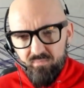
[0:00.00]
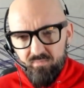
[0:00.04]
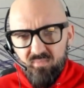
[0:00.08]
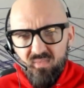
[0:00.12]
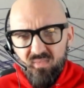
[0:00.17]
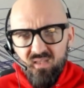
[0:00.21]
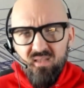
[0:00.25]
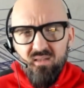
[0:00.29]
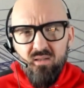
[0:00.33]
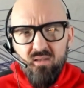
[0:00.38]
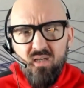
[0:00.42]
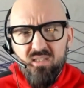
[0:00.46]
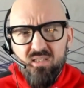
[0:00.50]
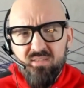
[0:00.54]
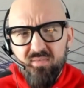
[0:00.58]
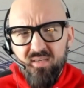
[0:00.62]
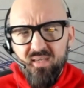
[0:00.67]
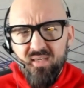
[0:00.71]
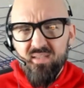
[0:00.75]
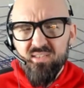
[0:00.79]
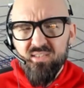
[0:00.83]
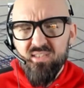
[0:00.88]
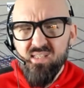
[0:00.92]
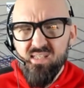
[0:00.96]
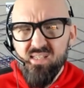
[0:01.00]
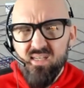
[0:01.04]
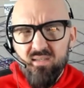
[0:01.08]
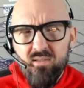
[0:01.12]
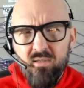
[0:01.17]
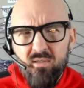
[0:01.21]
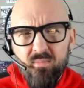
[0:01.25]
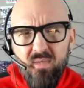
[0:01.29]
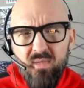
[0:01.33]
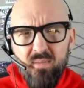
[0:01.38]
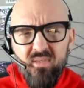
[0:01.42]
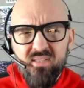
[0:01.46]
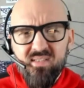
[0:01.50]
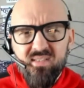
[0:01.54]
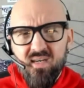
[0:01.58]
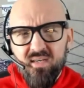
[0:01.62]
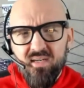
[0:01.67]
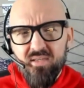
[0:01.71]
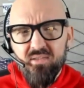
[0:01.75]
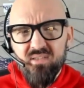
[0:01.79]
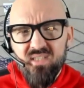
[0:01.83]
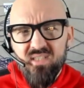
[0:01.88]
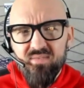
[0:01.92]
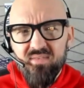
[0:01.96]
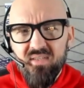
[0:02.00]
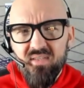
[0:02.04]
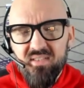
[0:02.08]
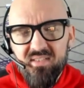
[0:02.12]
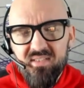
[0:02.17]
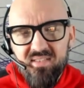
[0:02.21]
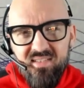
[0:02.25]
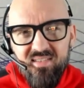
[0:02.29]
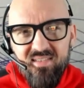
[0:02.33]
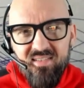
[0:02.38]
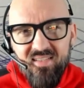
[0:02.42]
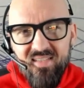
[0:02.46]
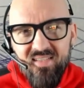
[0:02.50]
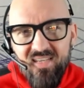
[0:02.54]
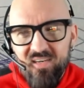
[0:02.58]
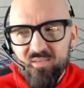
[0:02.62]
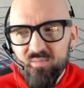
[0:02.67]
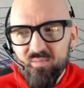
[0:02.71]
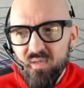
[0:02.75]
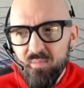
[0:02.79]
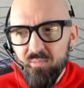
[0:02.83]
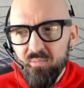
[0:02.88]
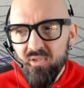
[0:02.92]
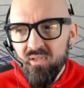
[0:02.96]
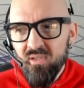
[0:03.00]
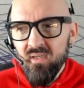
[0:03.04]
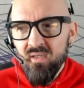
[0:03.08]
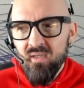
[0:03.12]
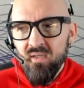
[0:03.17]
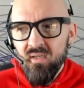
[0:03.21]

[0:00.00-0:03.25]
in Las Vegas. I don't know. Maybe he's got a year left on his deal. I can't remember.